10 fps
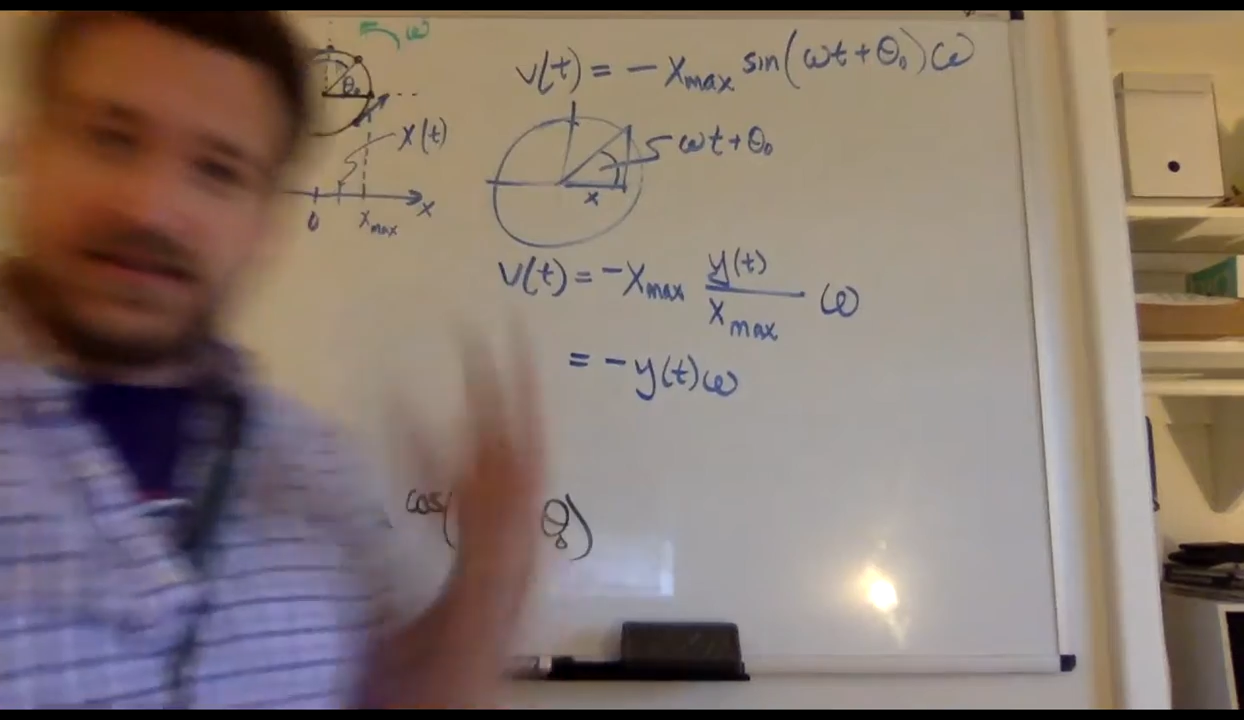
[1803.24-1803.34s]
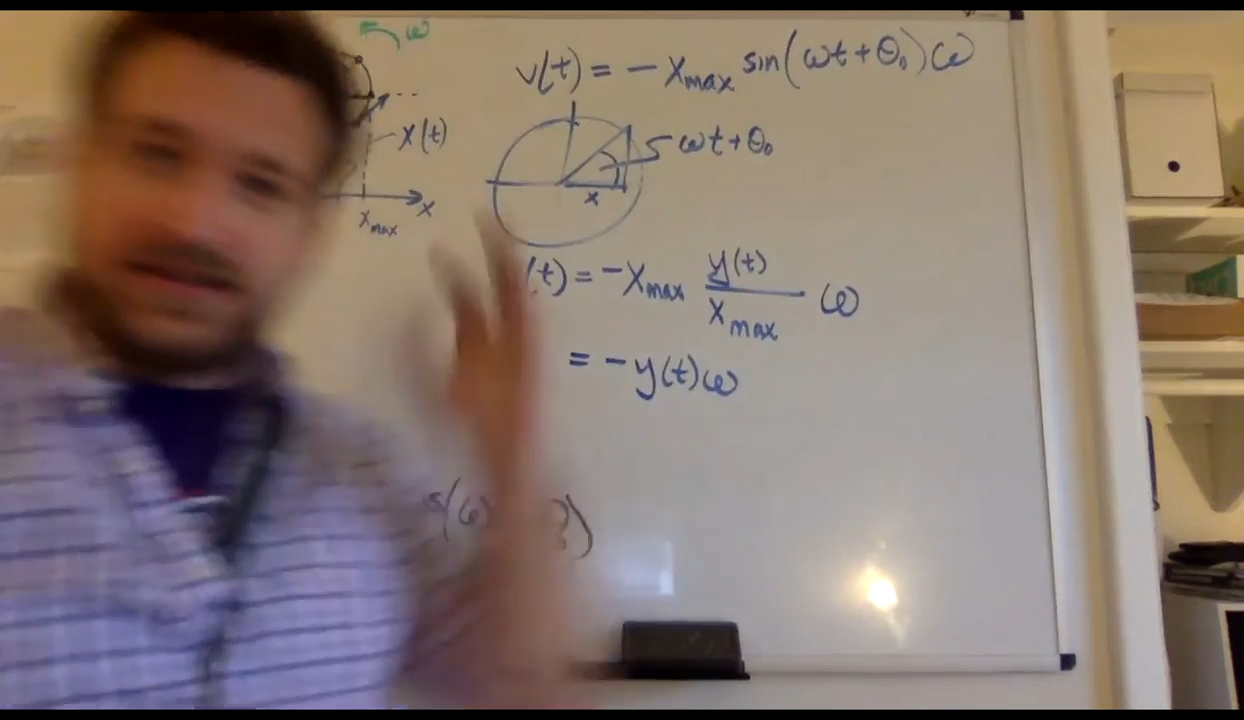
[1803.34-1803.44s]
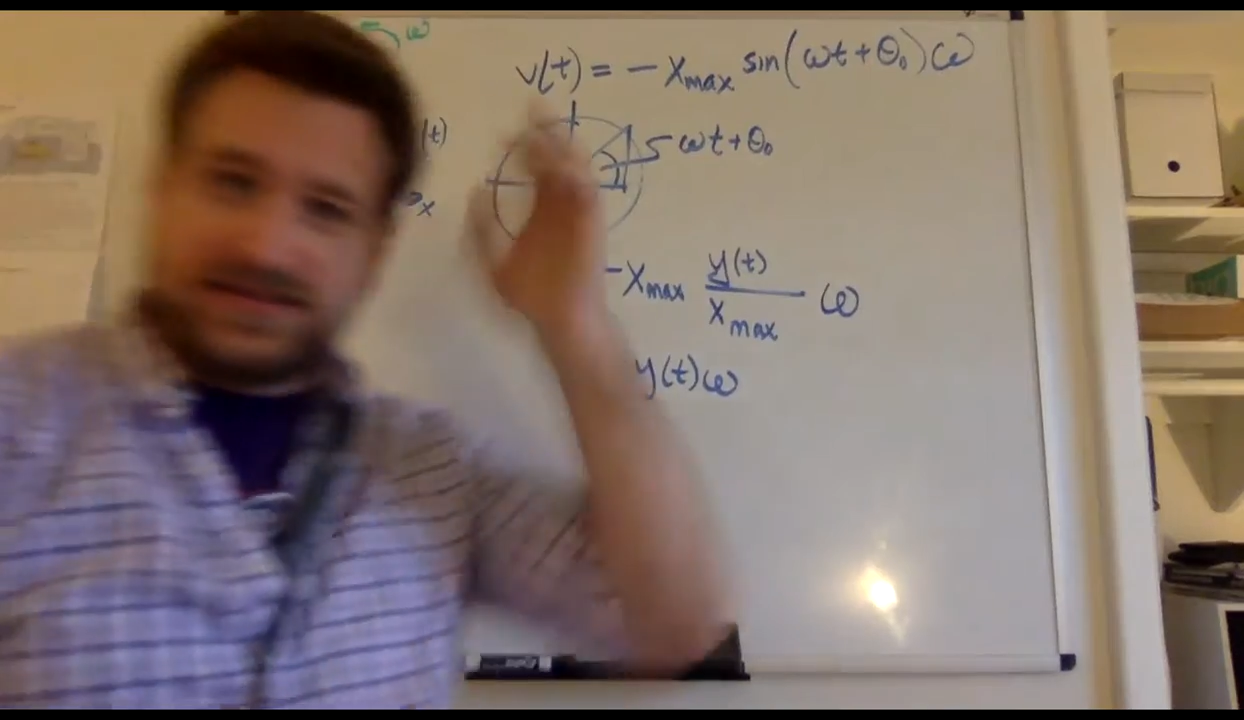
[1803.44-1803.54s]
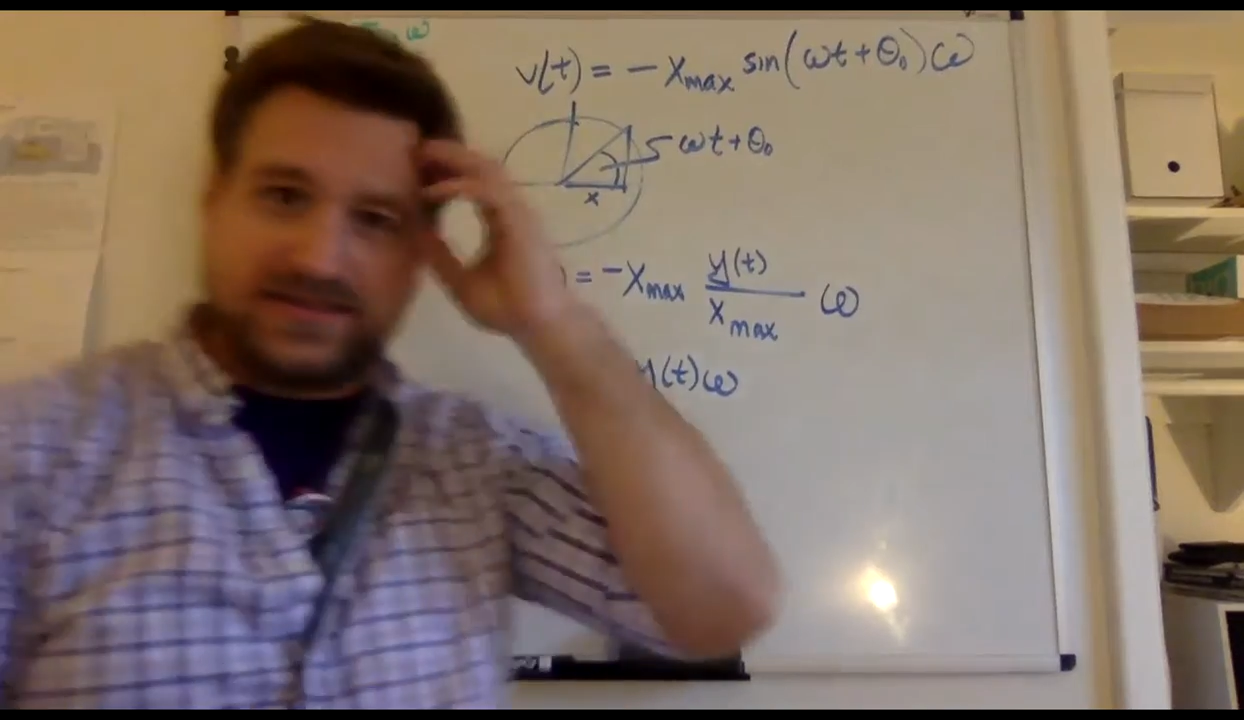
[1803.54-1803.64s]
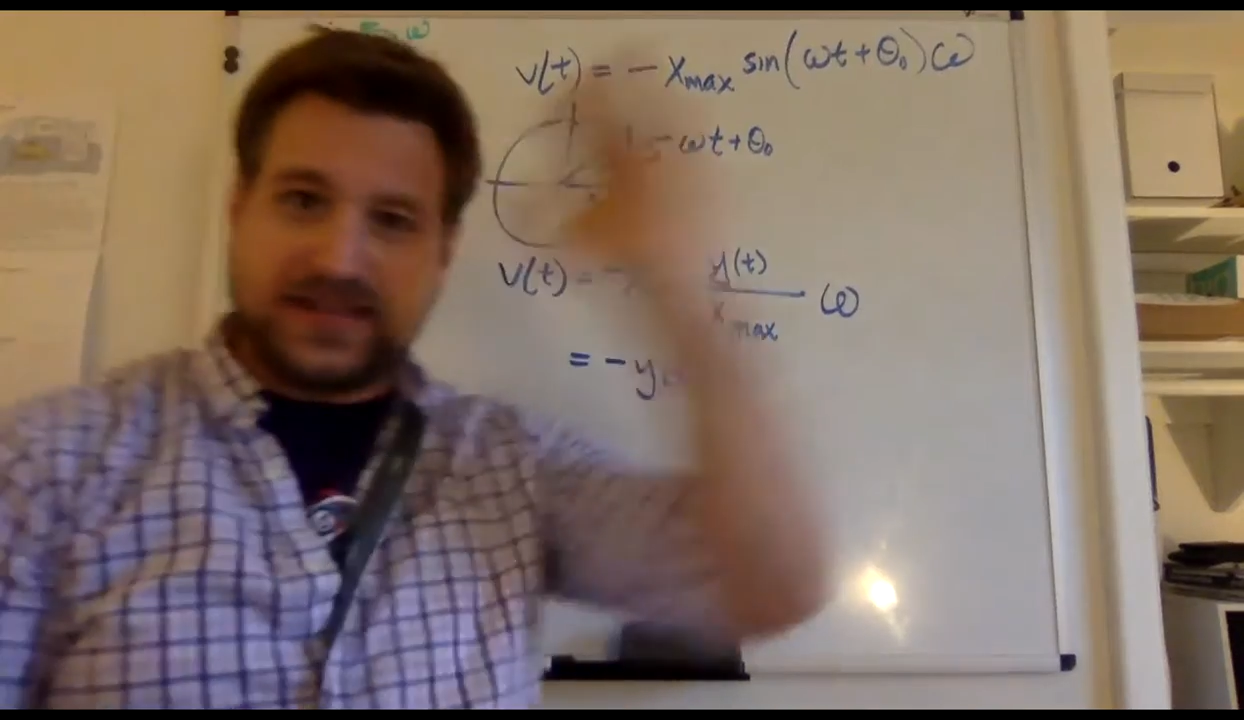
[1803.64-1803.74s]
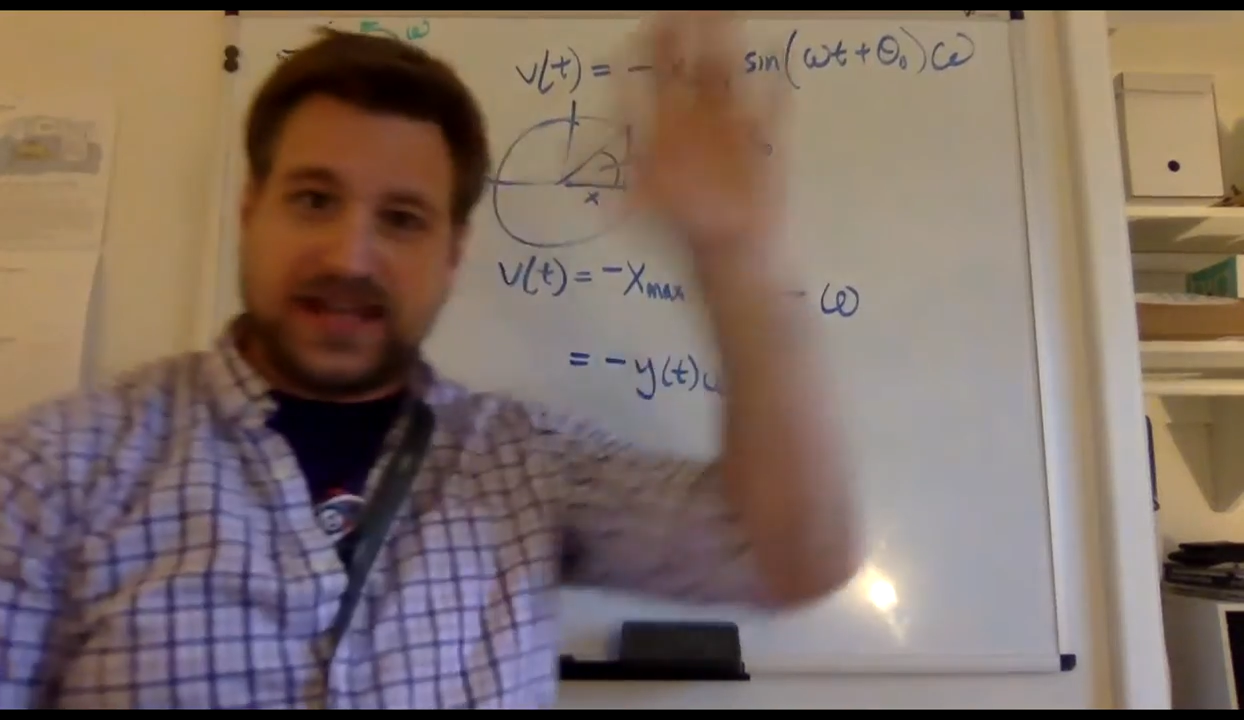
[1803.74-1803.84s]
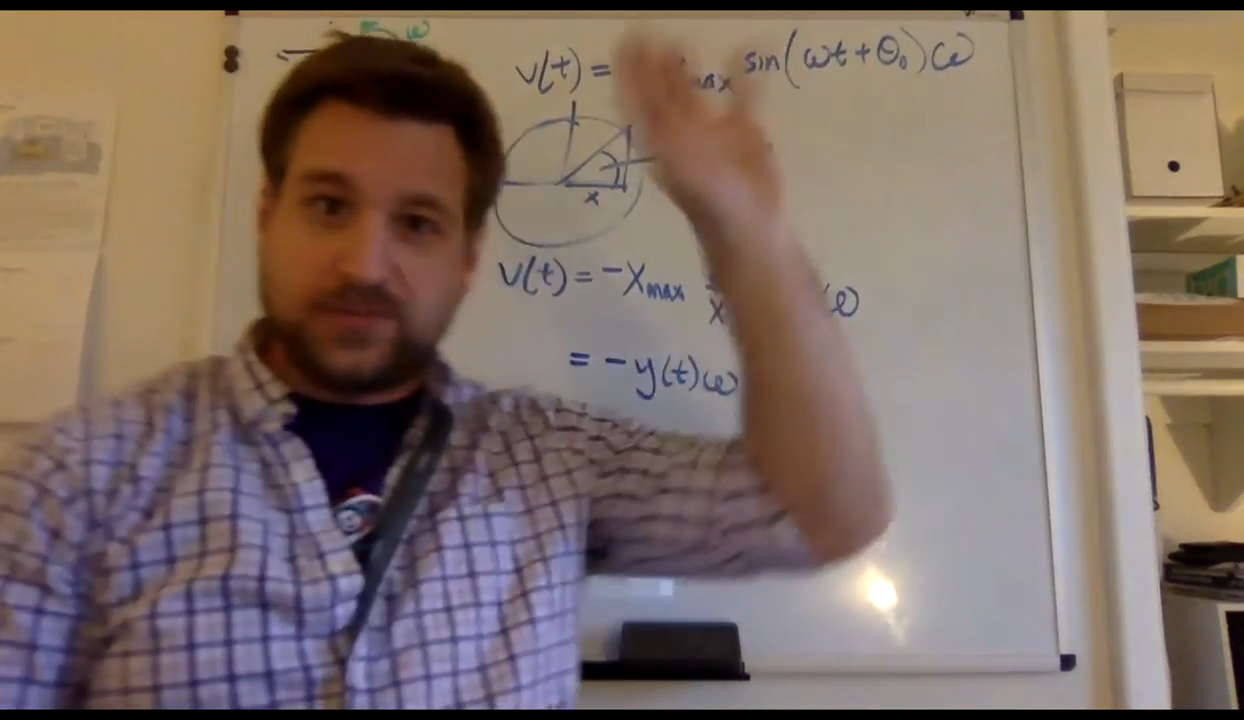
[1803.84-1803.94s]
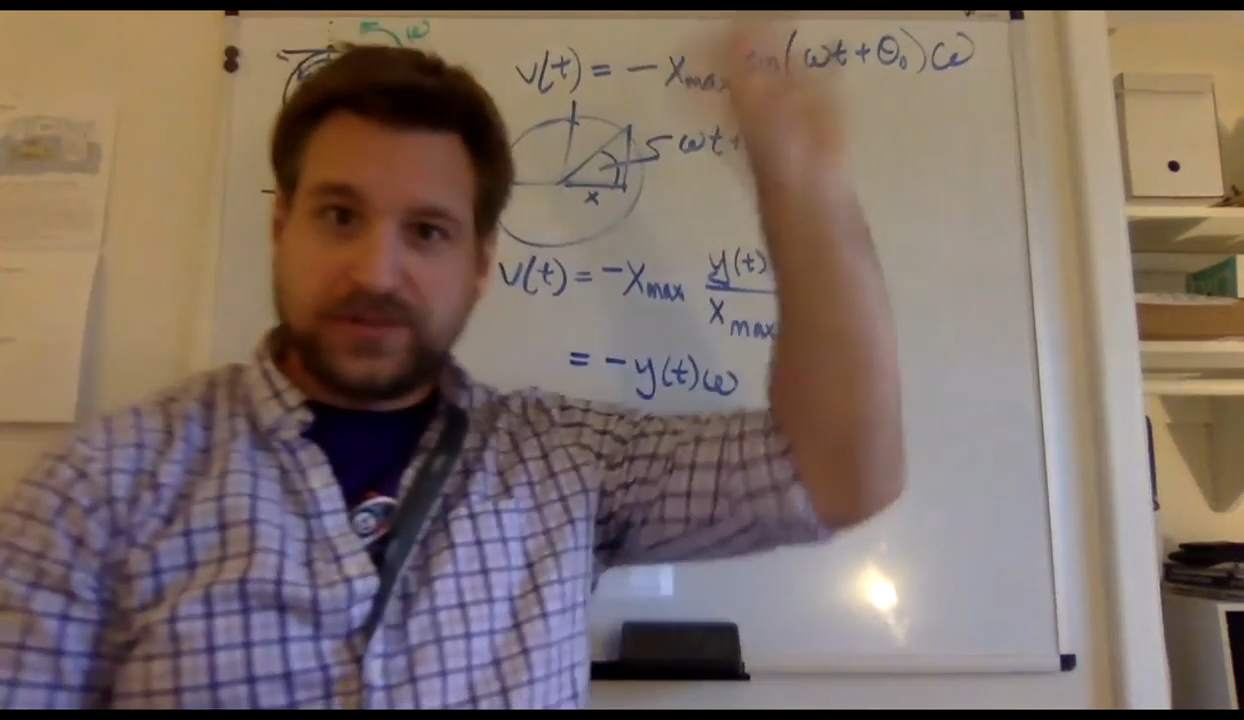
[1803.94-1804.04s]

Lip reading: this like